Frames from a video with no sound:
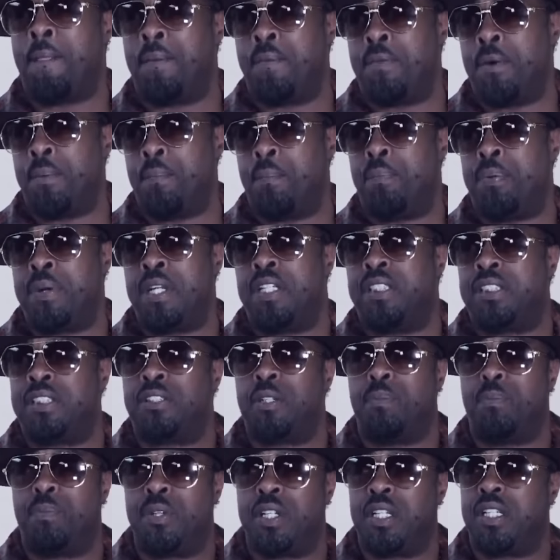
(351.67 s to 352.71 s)
them beats
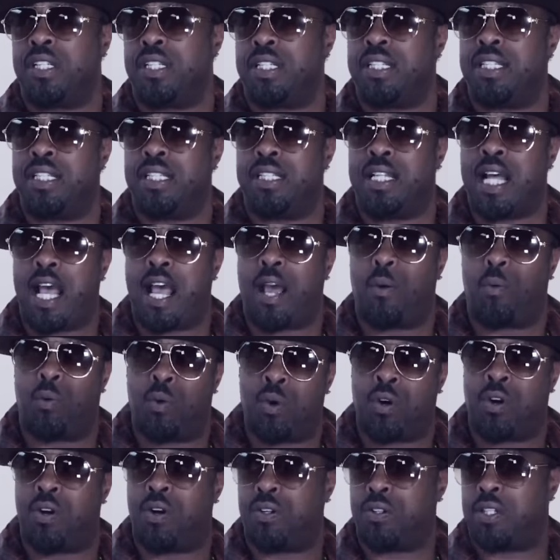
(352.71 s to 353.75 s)
to be that
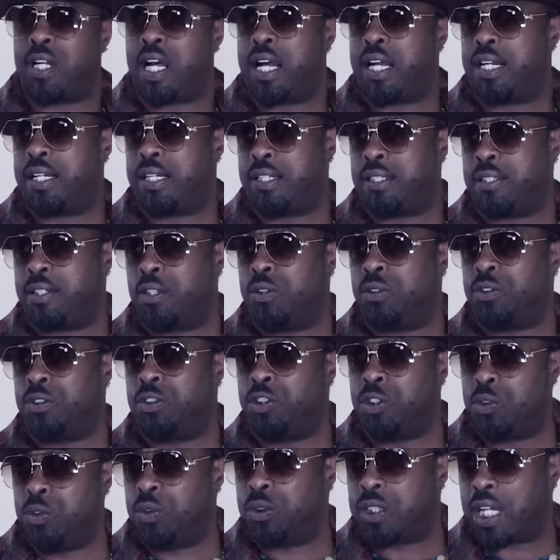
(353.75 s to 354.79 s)
world, like those
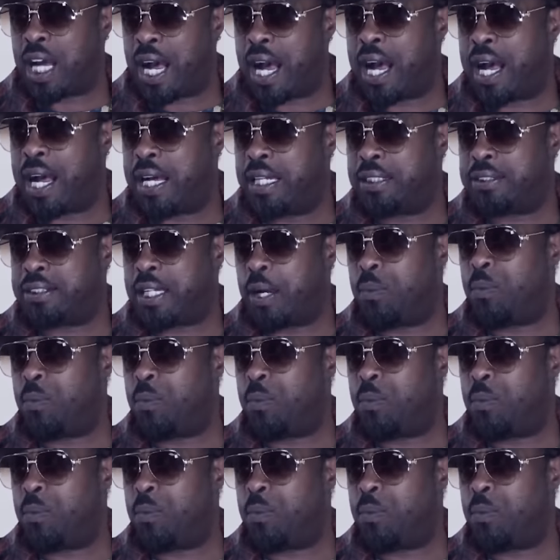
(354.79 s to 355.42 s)
dudes' eyes.